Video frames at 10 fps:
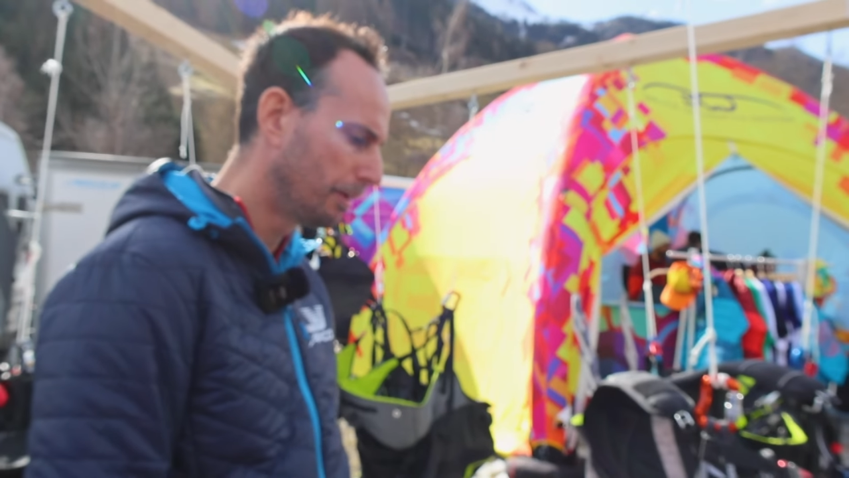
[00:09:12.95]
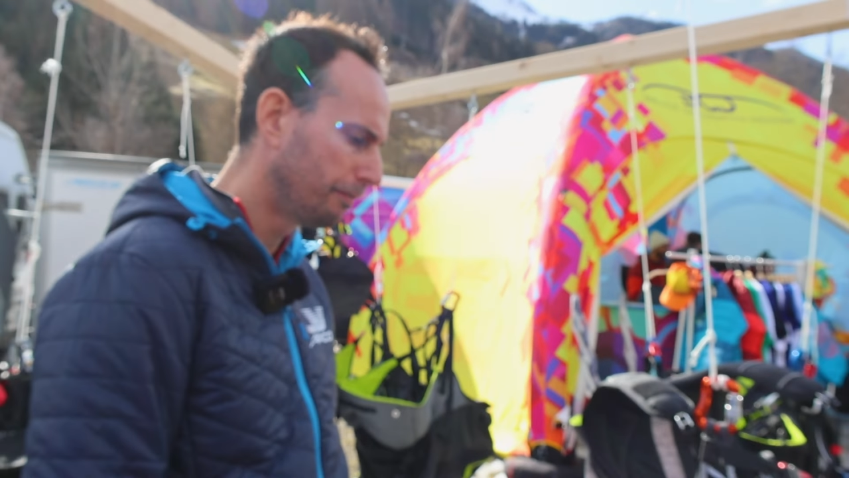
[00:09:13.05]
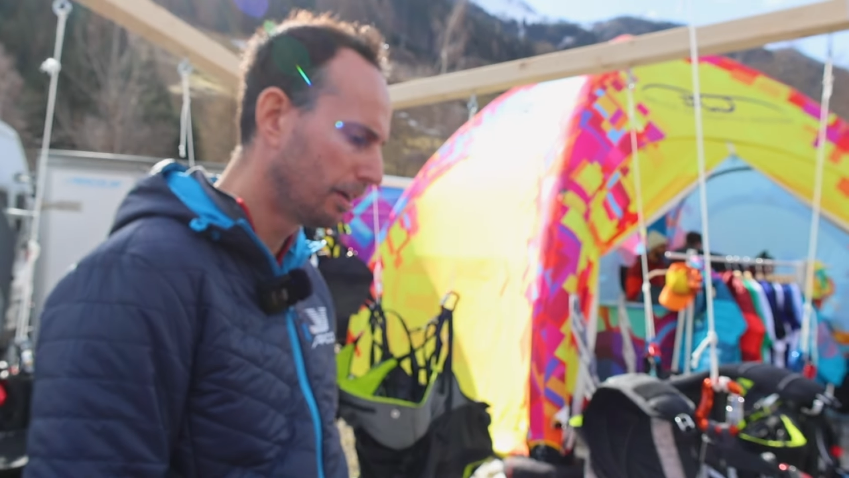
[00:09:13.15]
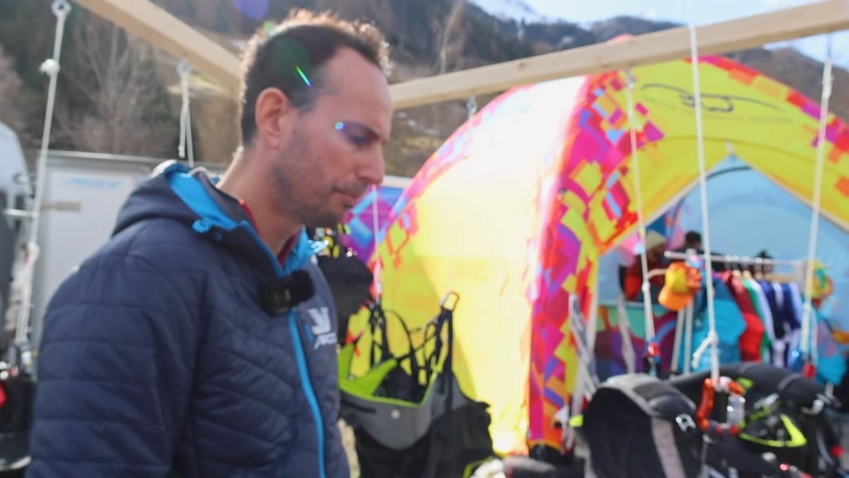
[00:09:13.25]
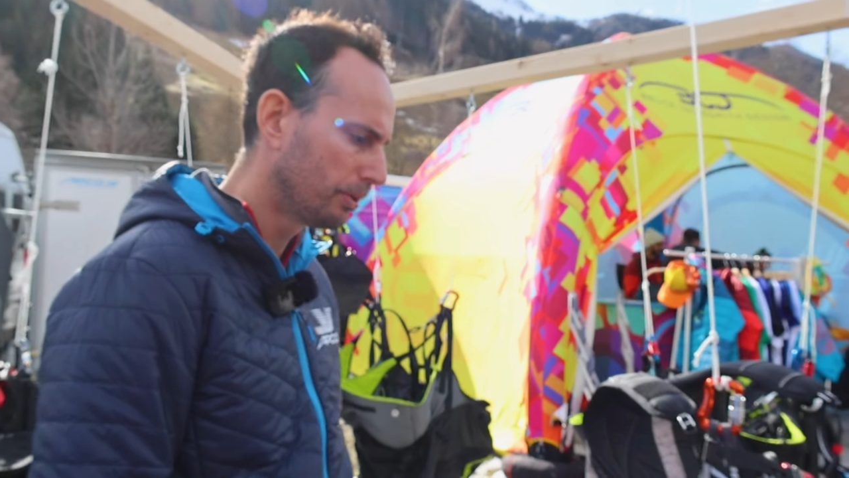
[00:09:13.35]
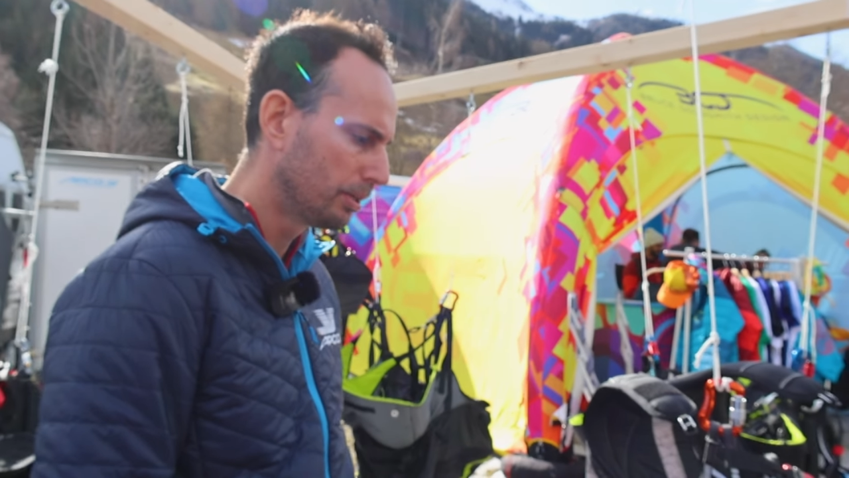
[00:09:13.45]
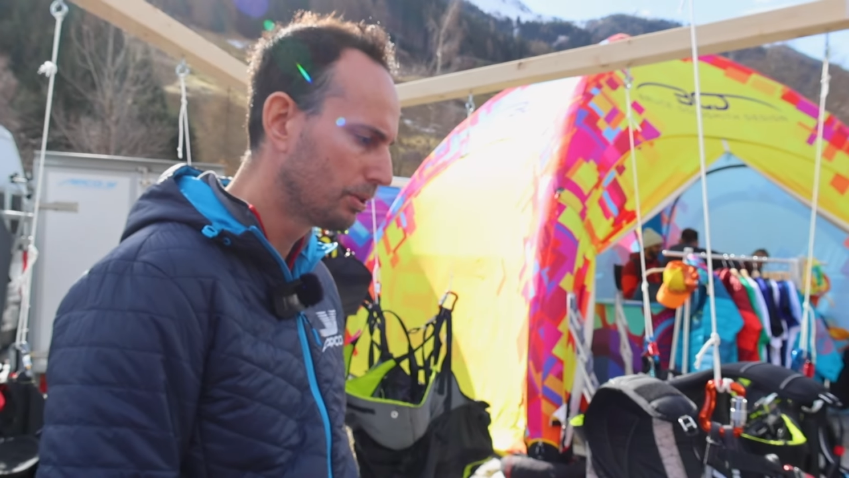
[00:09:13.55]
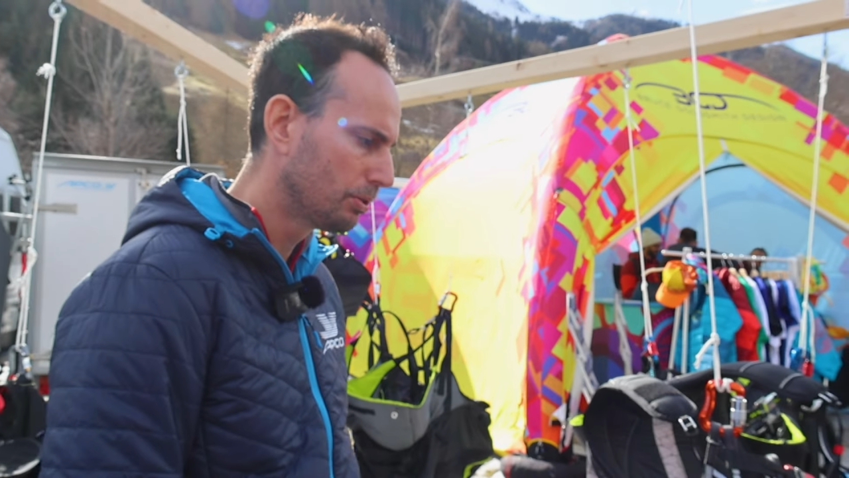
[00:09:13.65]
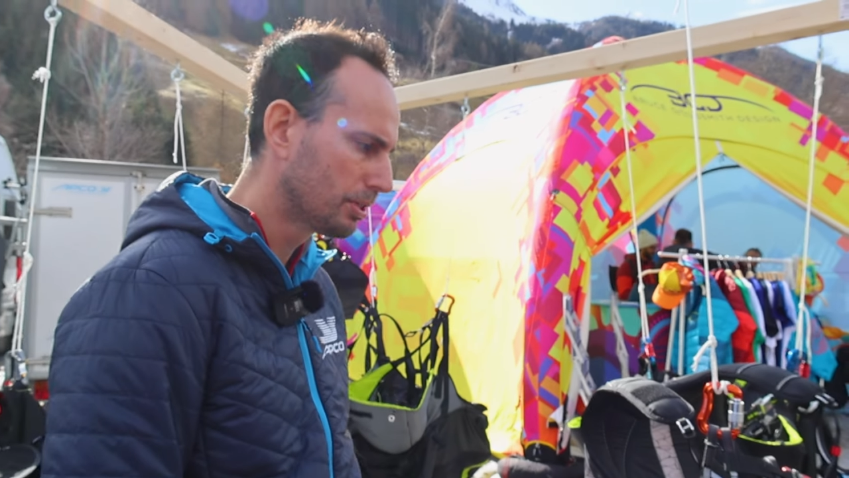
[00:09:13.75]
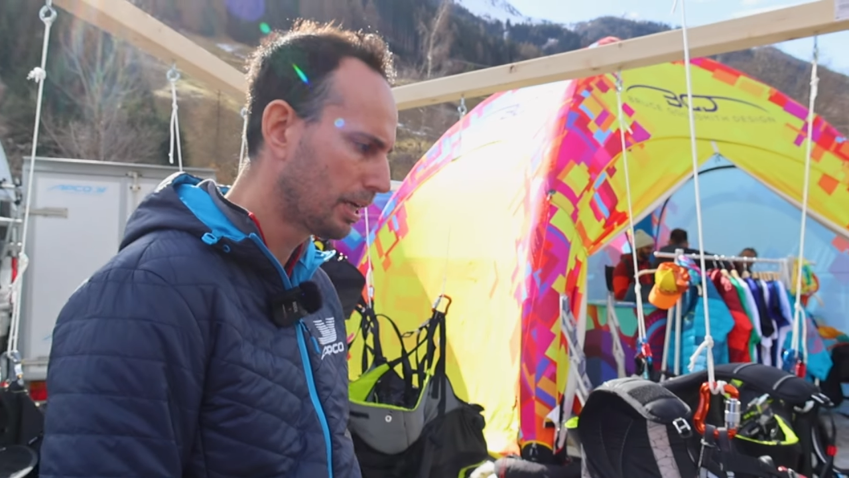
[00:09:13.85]
be available in
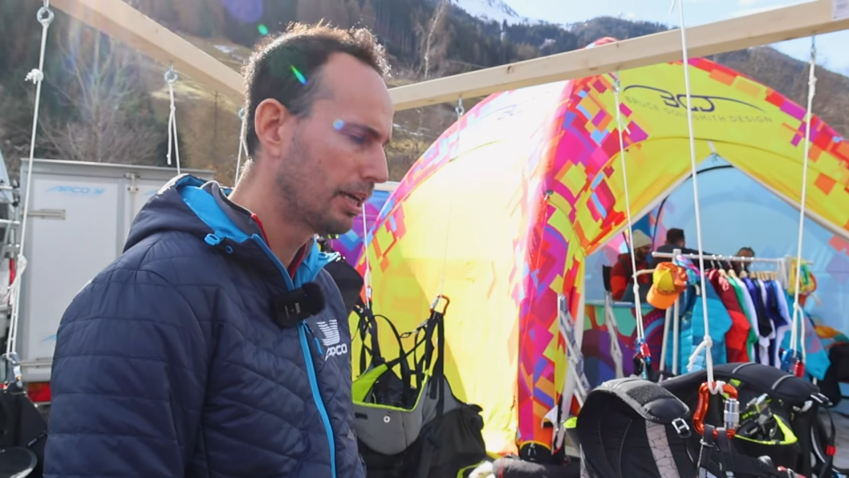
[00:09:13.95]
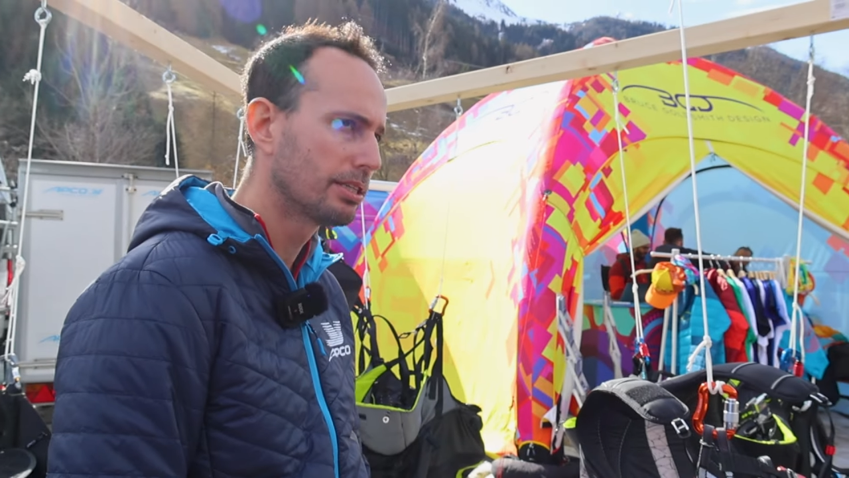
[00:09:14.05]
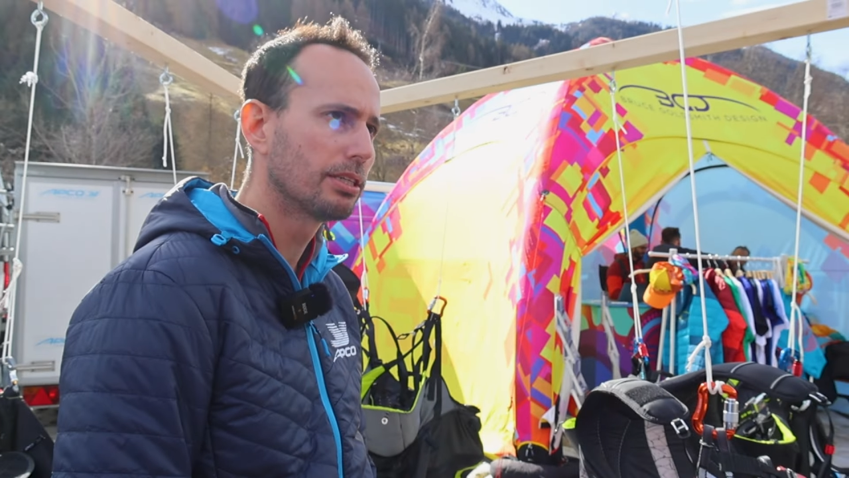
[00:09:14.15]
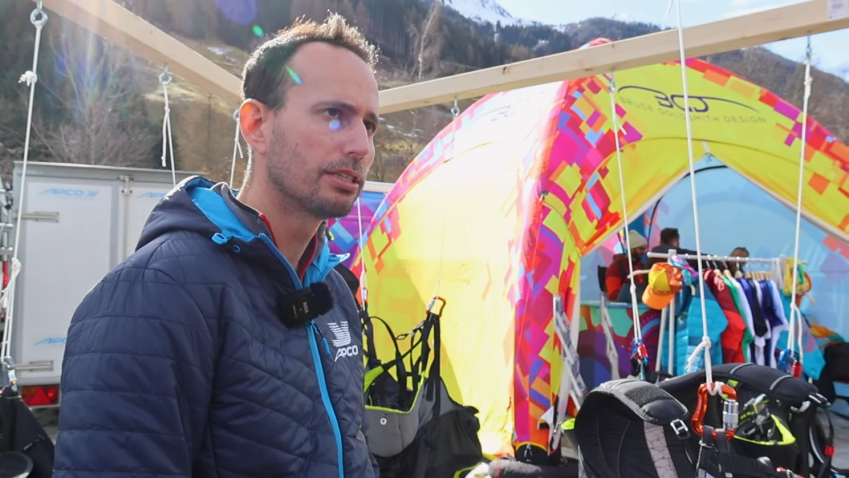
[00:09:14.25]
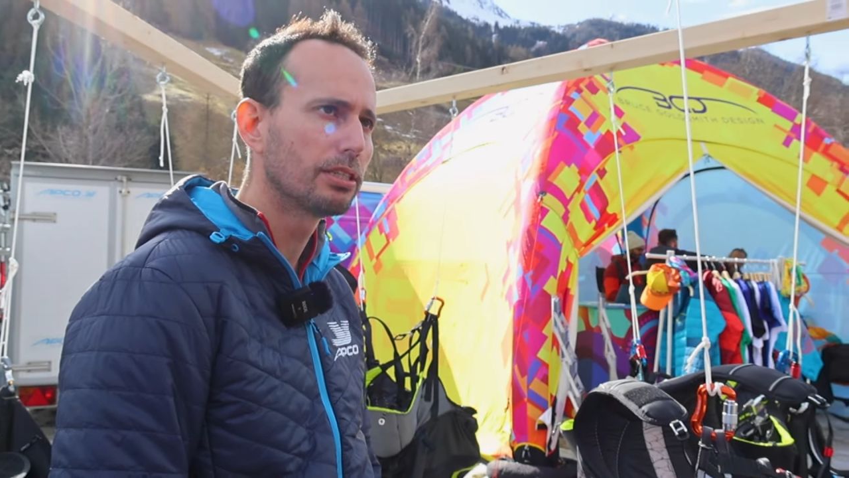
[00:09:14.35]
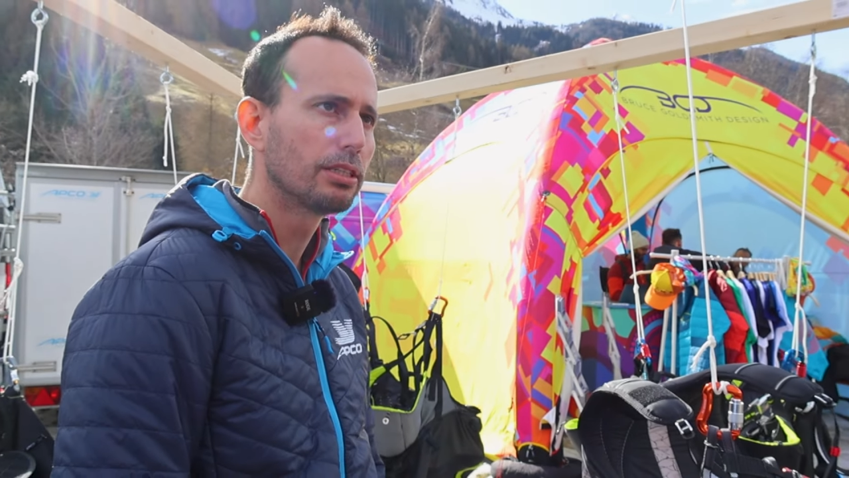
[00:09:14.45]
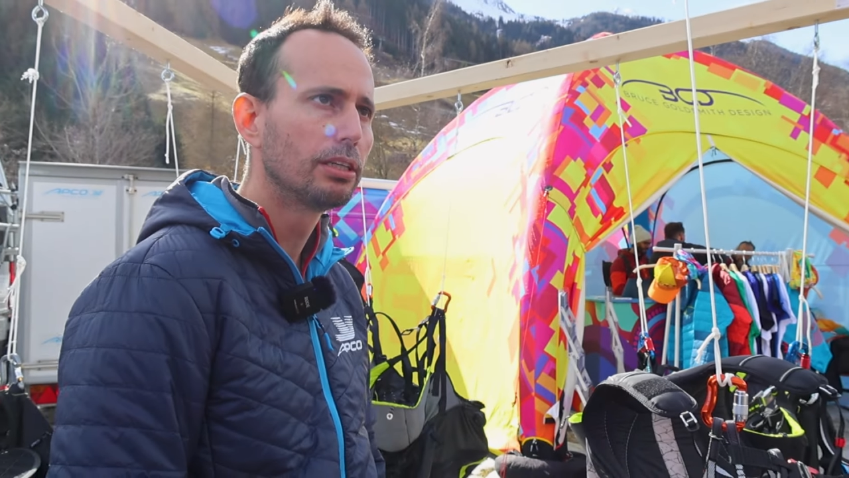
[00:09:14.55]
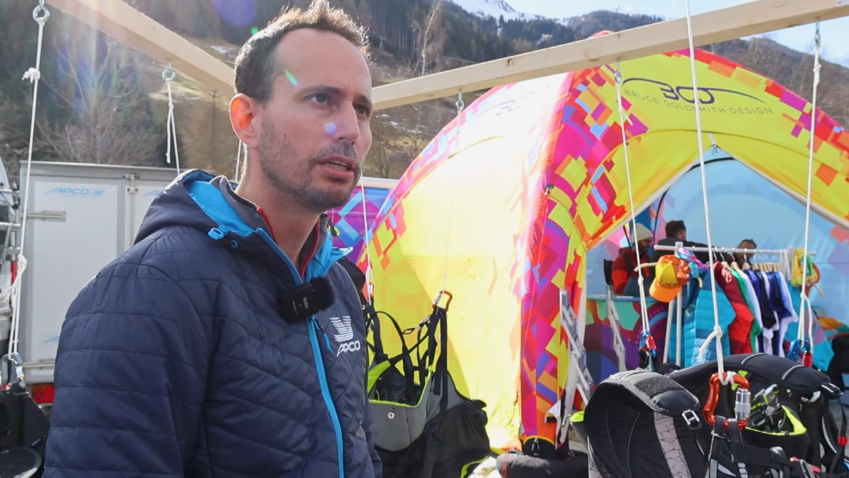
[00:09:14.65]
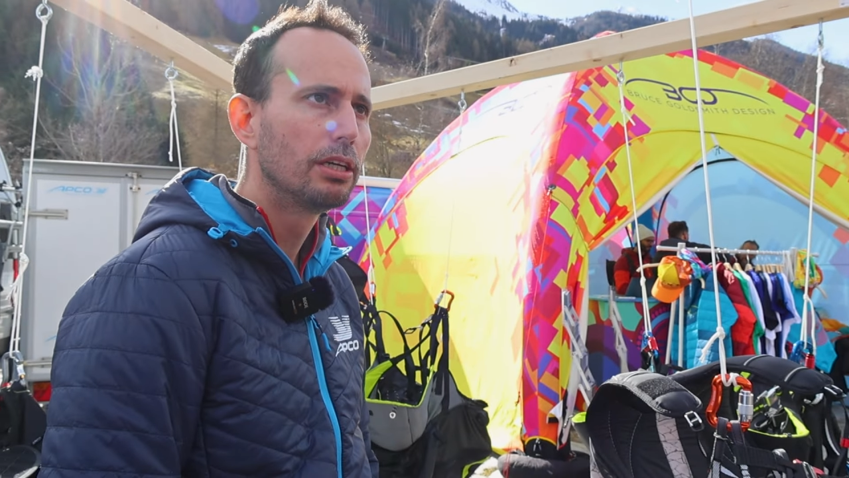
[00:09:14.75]
two sizes